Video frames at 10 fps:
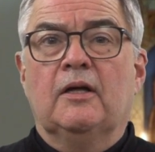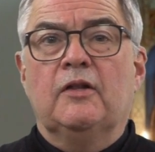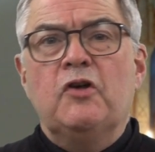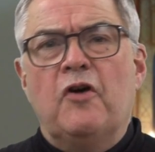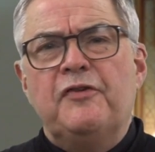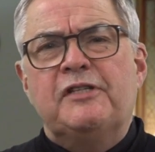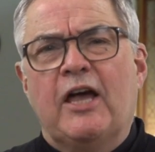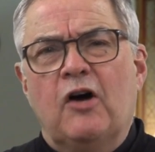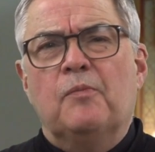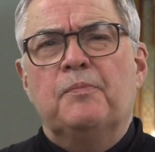The office
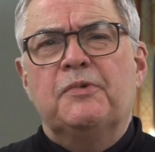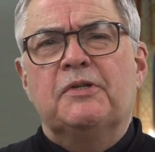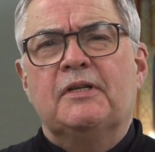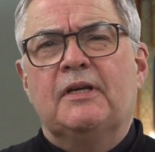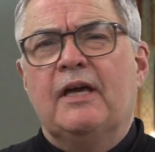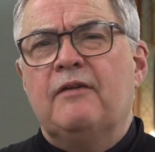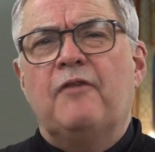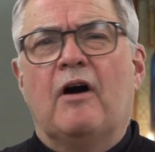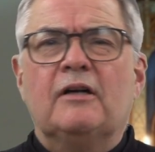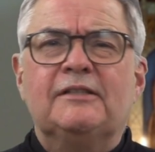helps give
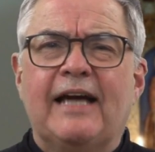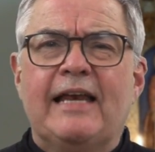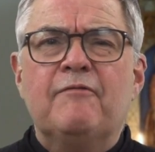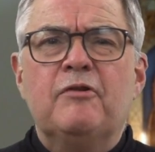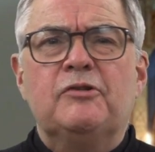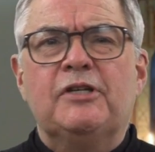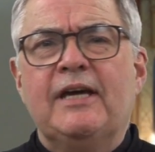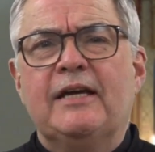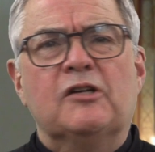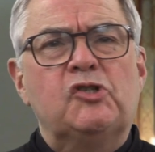our daily
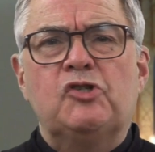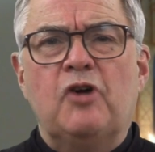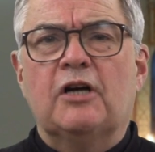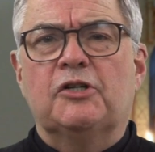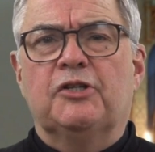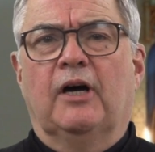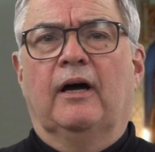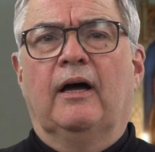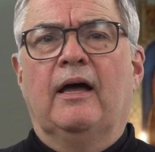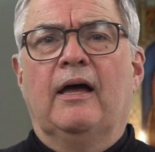routine a structure
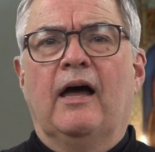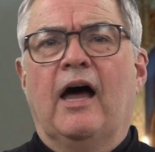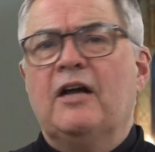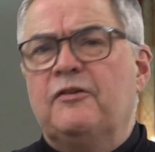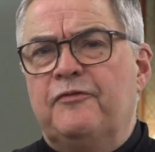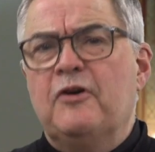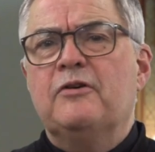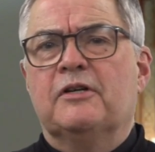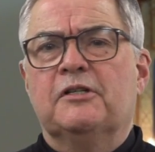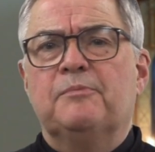and
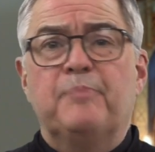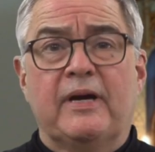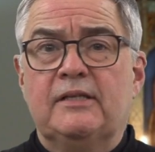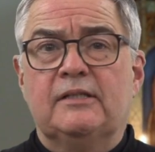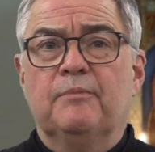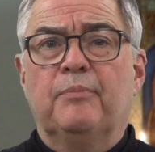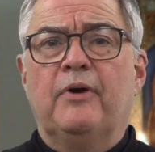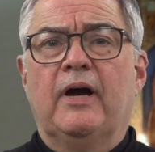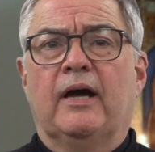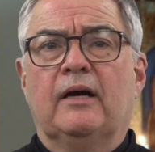focus based in
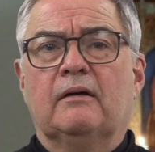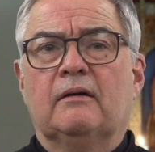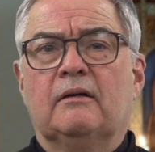prayer.